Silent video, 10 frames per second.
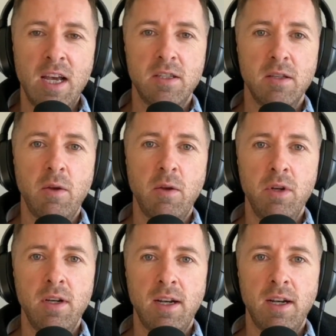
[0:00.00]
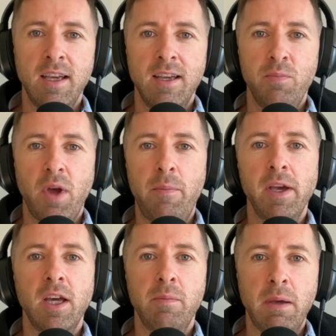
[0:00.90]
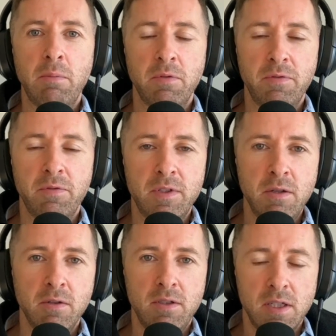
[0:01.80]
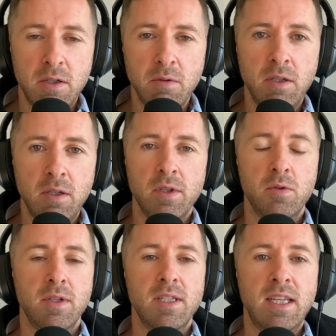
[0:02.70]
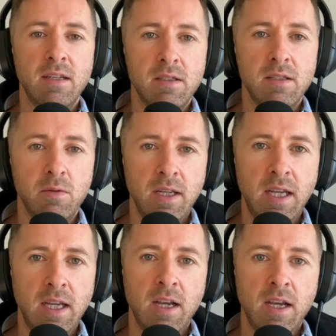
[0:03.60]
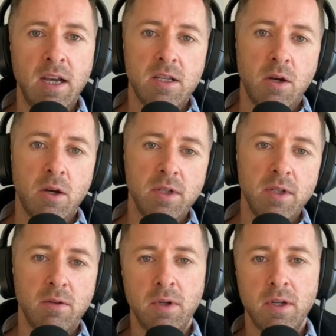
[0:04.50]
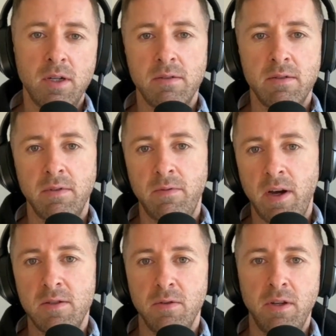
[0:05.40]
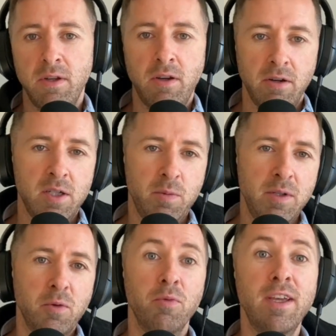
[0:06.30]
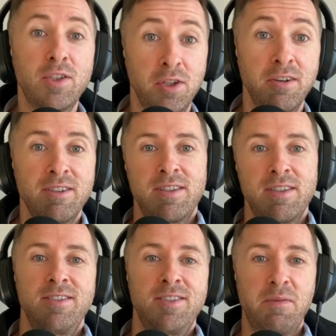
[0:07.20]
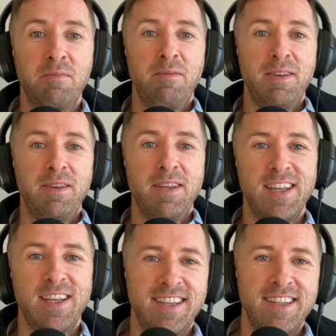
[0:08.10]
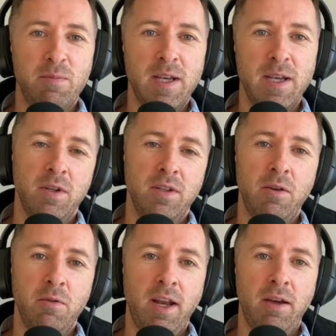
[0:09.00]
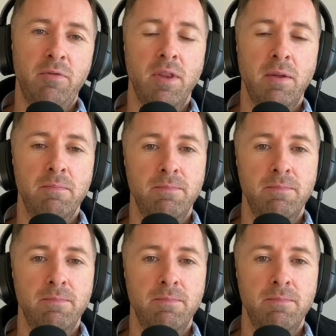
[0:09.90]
So they wonder like, am I going to be able to do it? What sort of skills do I need? So what sort of words of advice or encouragement or reassurance, Tom, maybe is the best word that you would have for them?